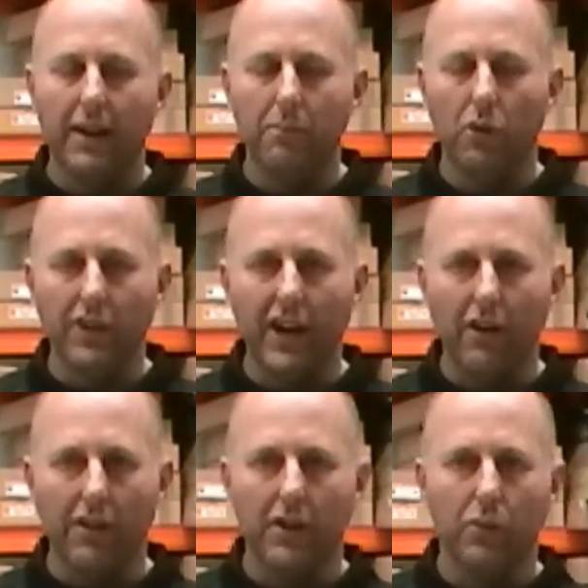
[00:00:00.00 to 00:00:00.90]
More
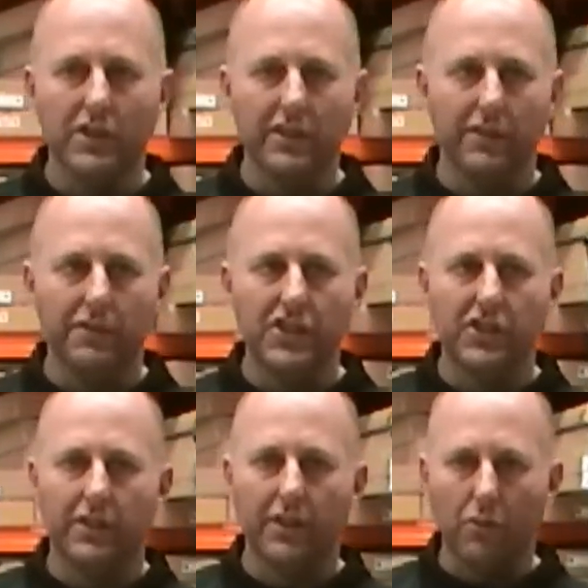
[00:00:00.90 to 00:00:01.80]
narrow than it was on the
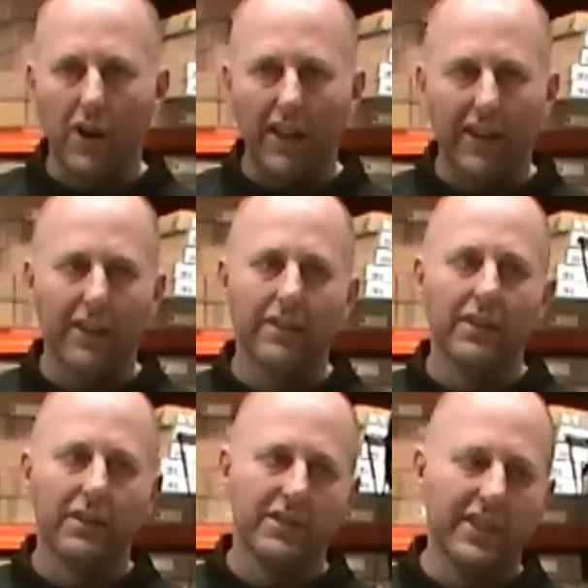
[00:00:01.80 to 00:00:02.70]
Vision and the Rally and
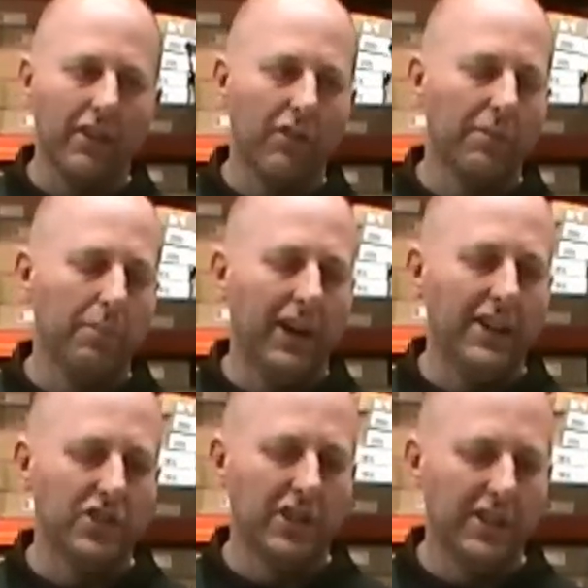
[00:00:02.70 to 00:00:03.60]
the Stinger in
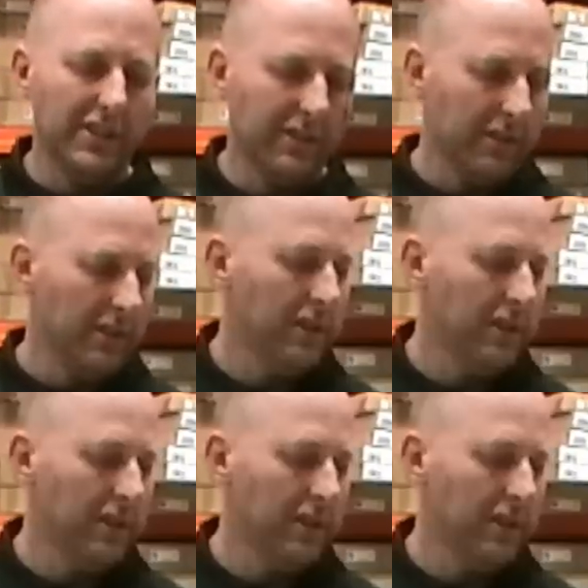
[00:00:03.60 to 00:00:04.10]
past years.